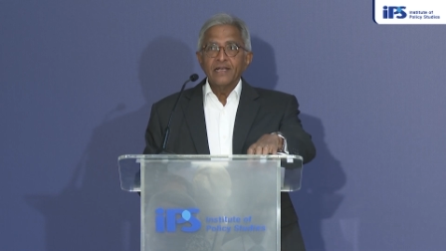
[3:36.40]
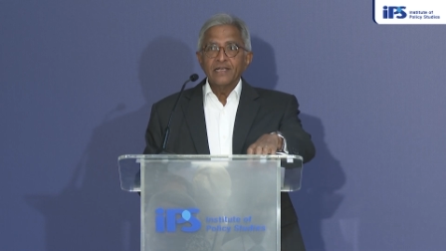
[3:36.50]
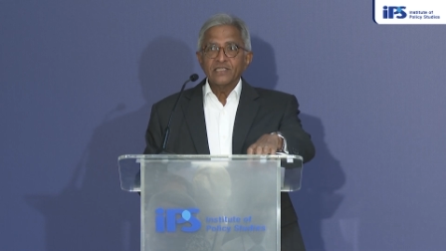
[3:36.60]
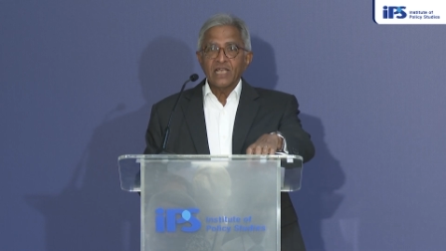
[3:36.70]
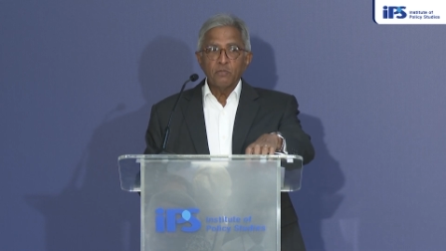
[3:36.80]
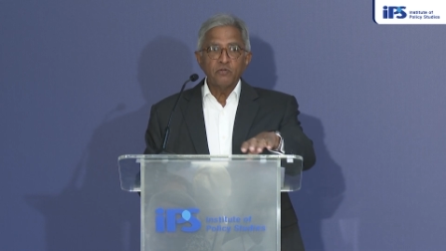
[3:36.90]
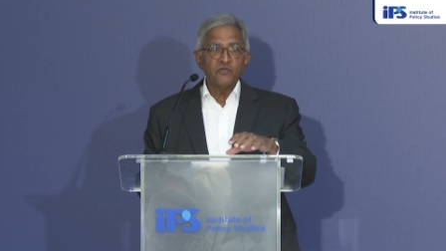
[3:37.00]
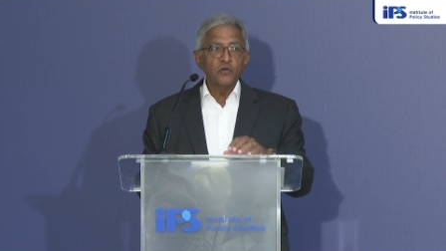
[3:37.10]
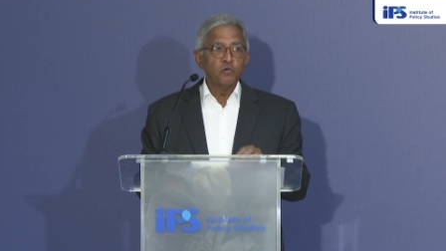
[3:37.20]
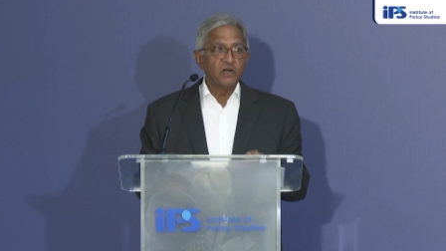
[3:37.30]
Some of
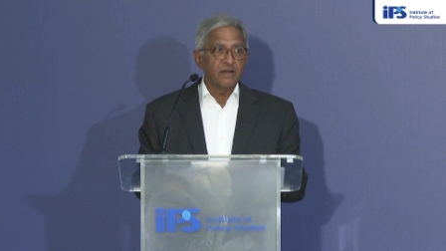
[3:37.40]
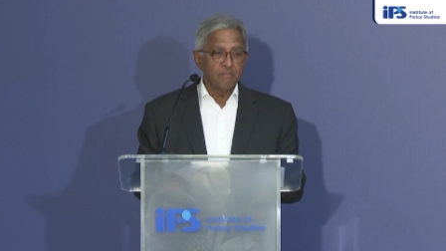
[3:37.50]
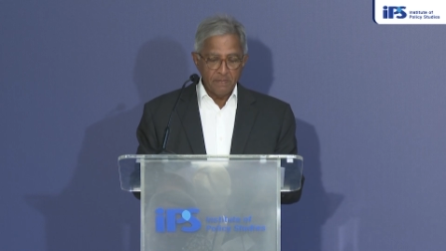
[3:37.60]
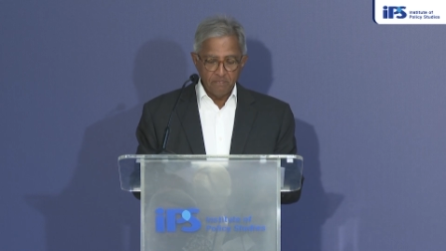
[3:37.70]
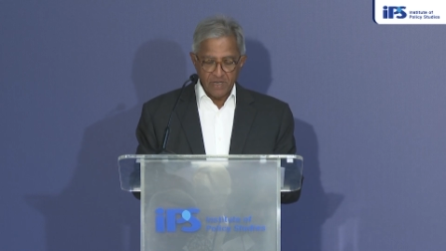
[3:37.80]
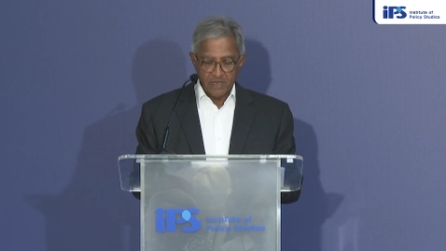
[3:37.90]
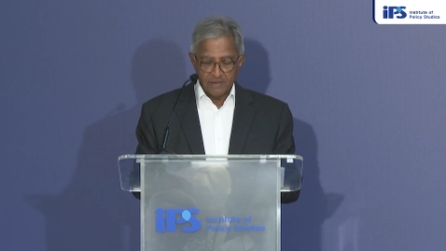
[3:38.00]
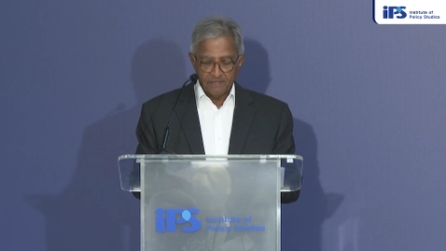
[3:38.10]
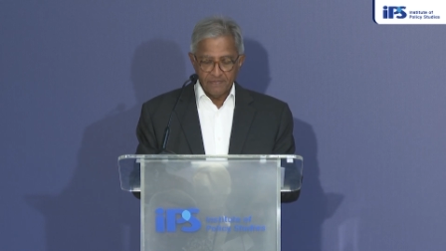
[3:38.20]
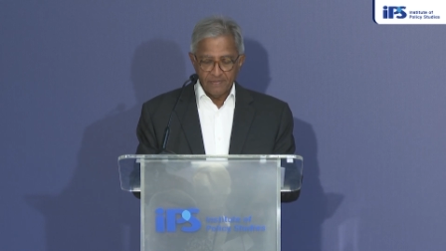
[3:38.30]
you will remember
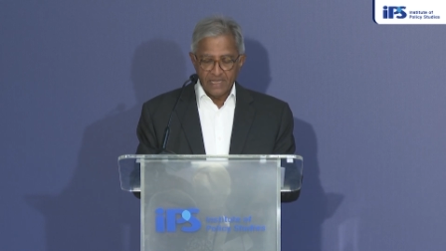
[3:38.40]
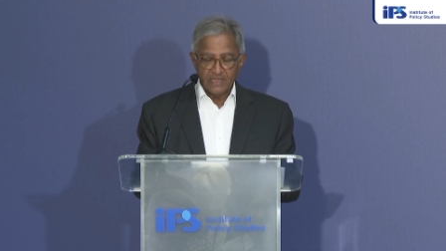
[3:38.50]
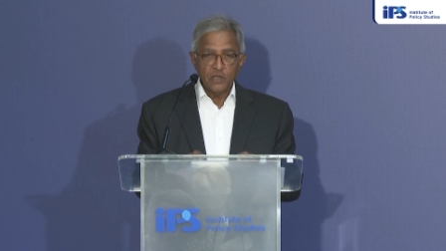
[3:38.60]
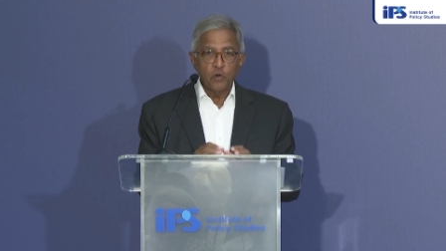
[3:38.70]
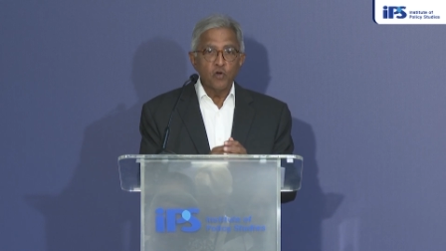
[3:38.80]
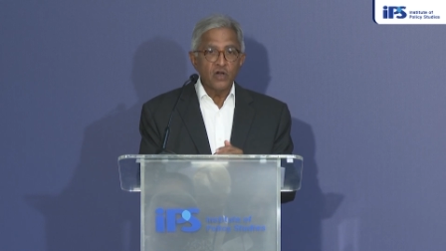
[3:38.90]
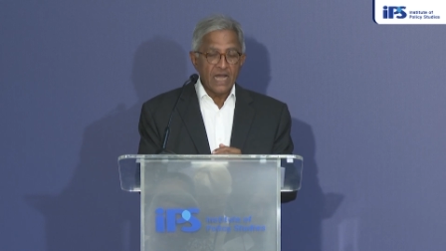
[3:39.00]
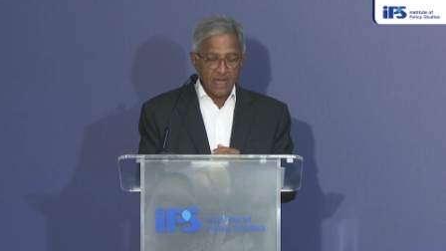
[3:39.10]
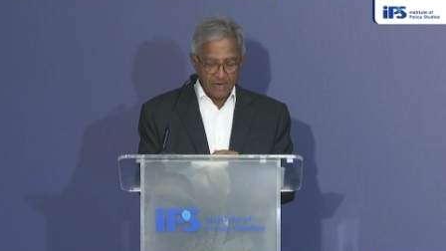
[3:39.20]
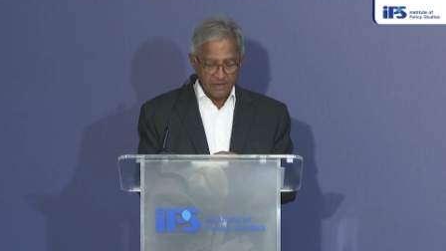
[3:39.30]
that the old
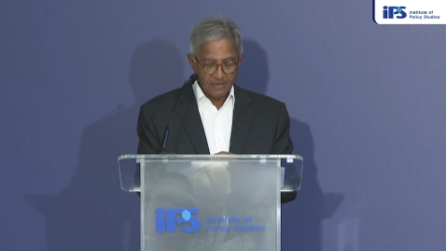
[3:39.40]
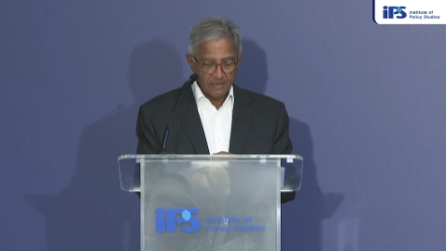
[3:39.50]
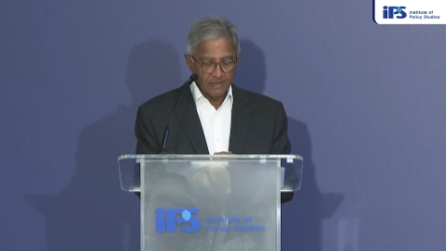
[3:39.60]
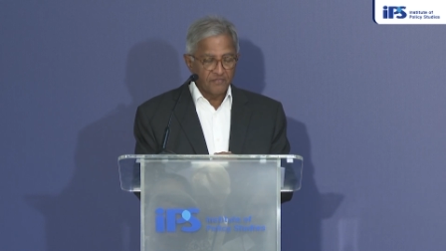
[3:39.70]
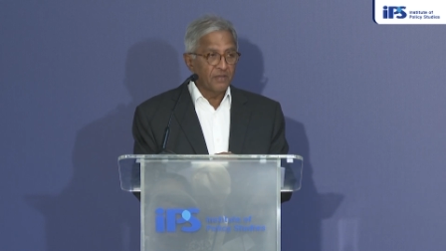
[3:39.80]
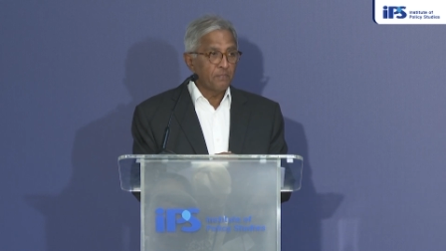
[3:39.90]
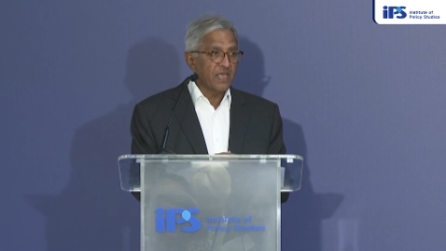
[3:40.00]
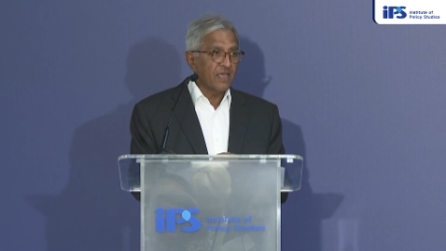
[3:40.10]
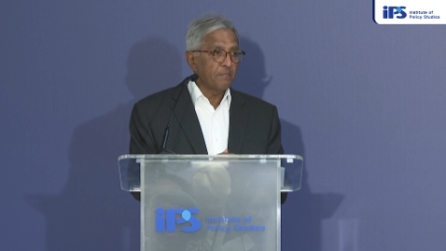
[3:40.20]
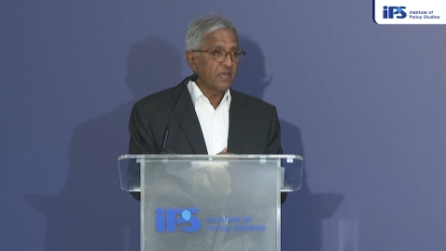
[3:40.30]
guard of the
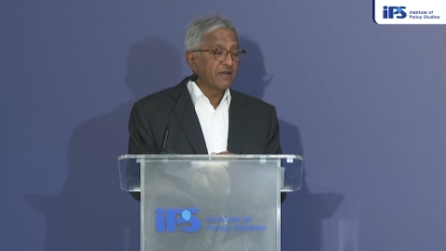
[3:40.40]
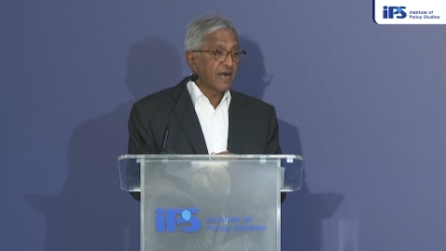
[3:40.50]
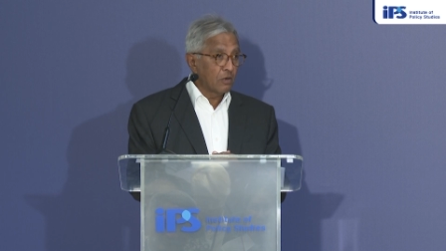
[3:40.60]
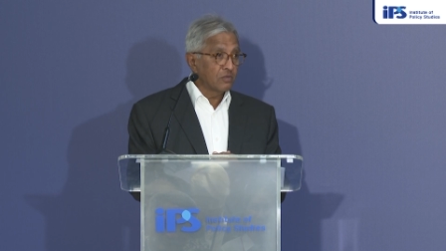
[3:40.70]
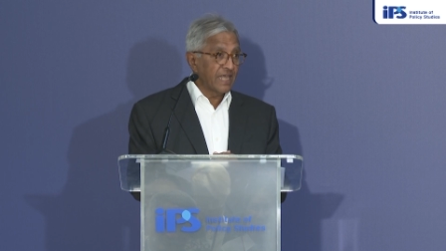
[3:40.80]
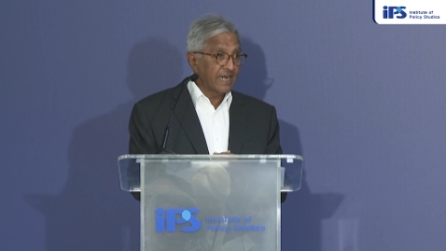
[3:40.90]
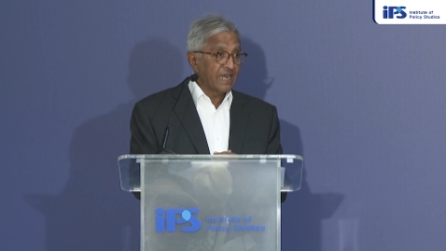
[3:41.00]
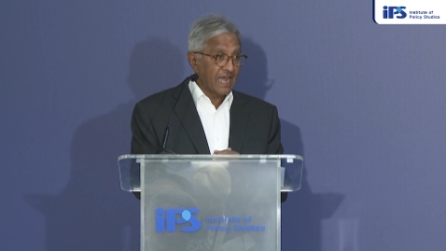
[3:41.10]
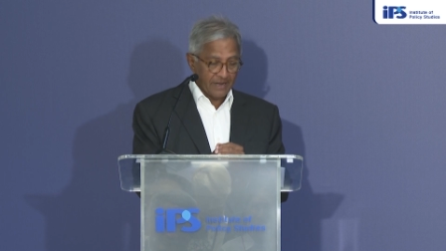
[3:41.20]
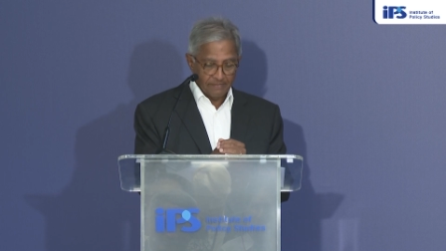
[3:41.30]
PAP around that
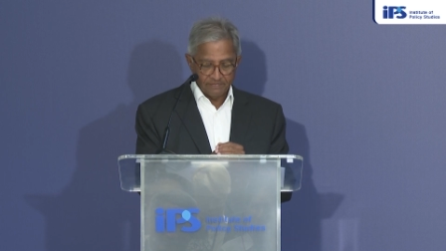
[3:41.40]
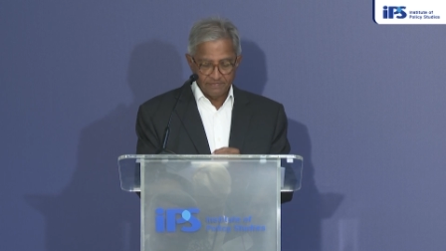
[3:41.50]
time,